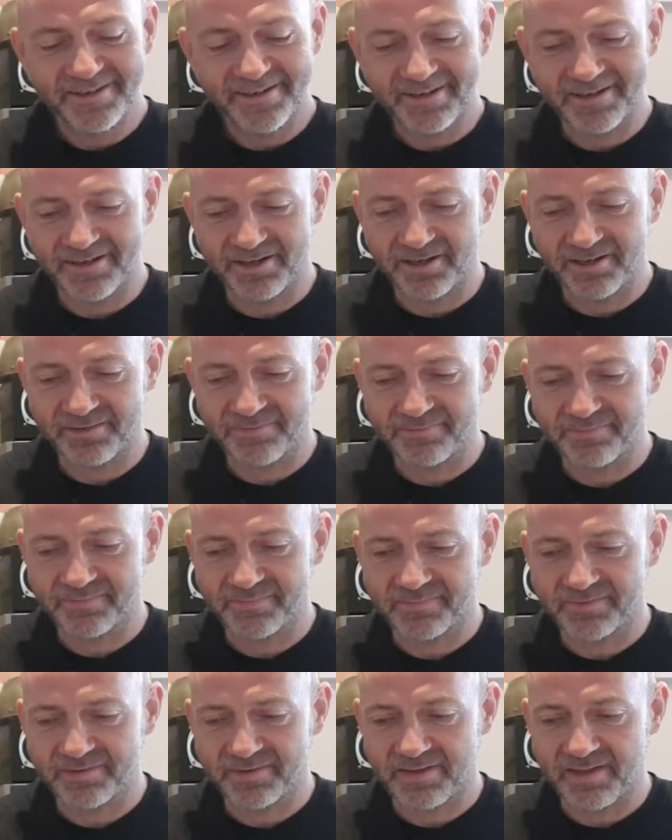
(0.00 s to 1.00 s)

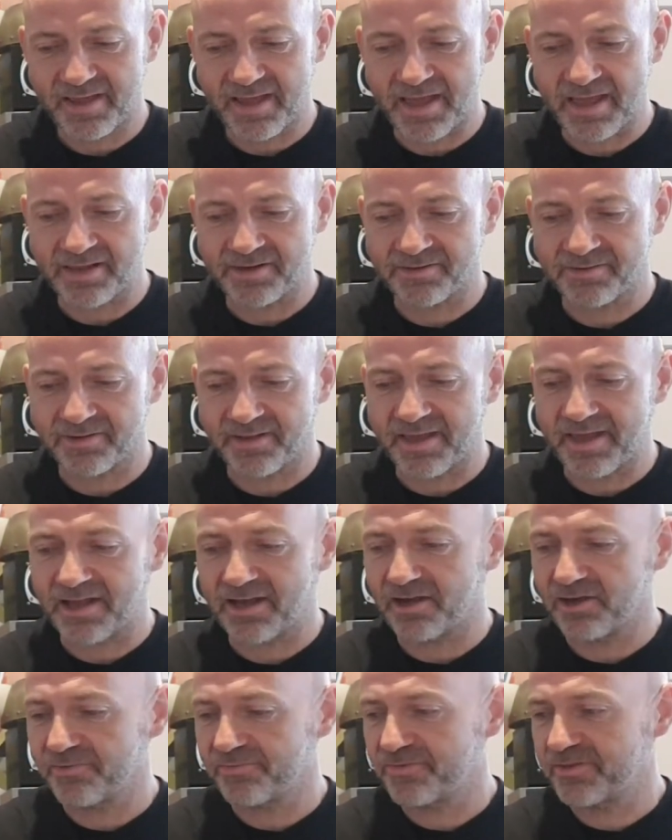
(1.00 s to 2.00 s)
And
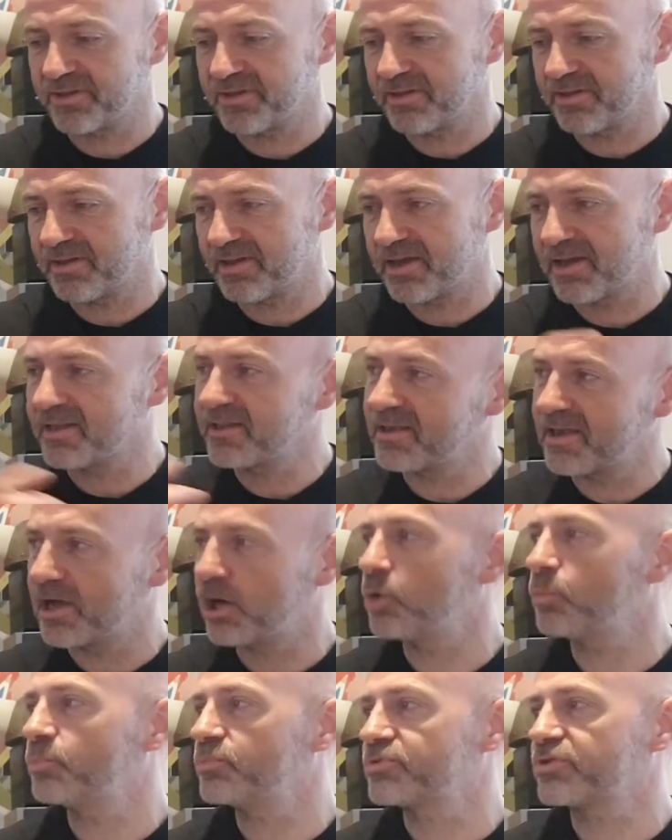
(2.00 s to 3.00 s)
out of the 8
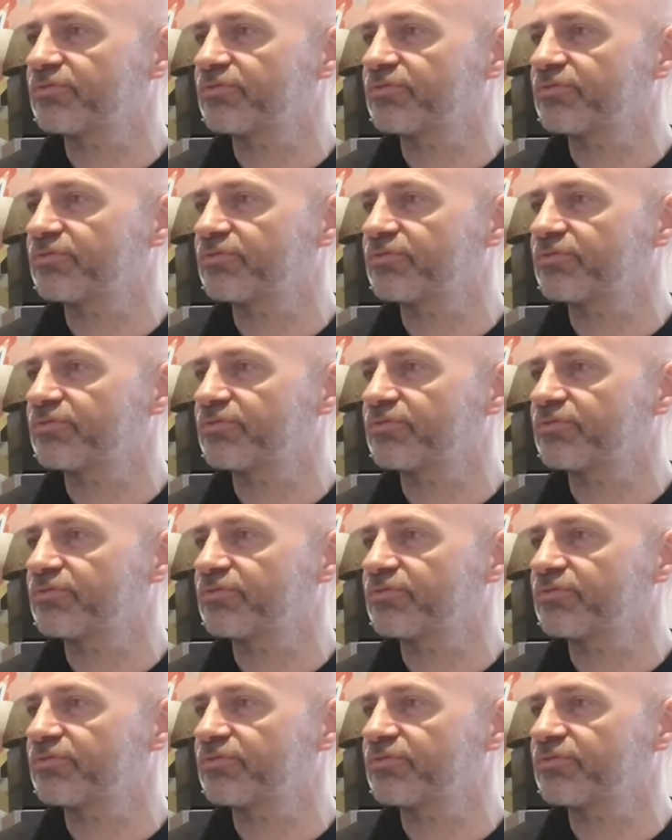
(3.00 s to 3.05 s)
albums,